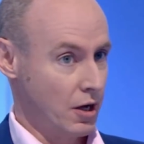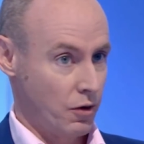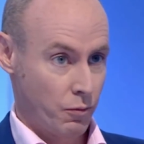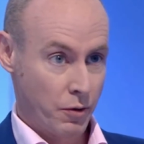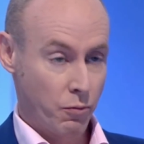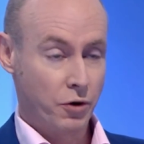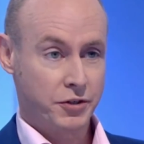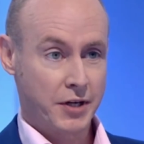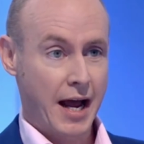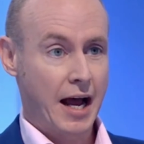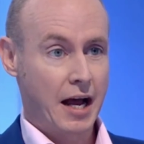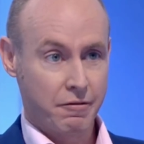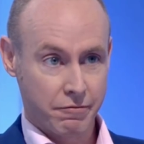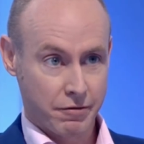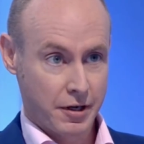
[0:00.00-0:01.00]
We want to
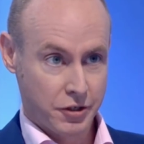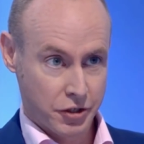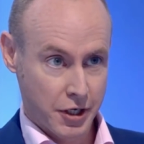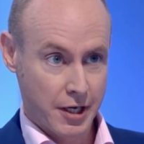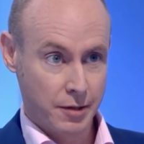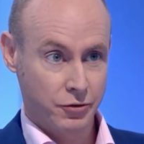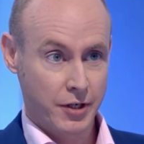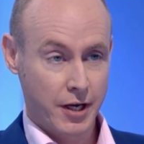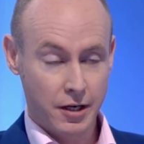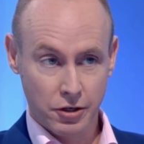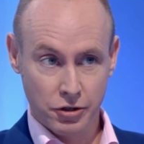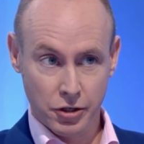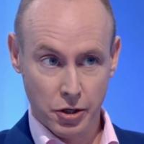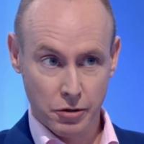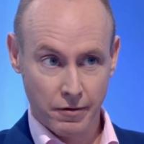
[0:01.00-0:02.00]
have, as she keeps saying,
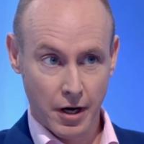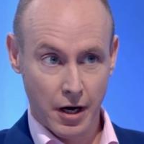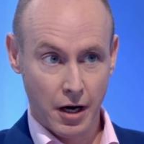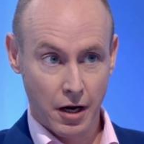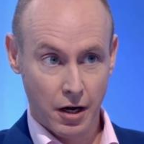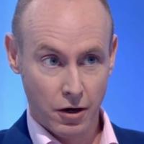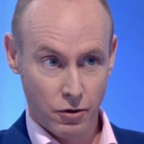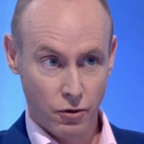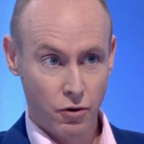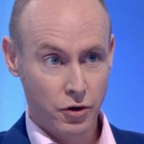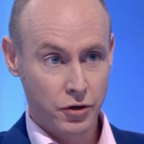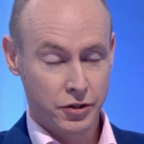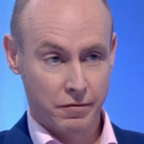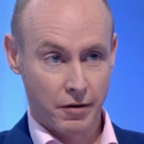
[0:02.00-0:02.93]
control of our laws,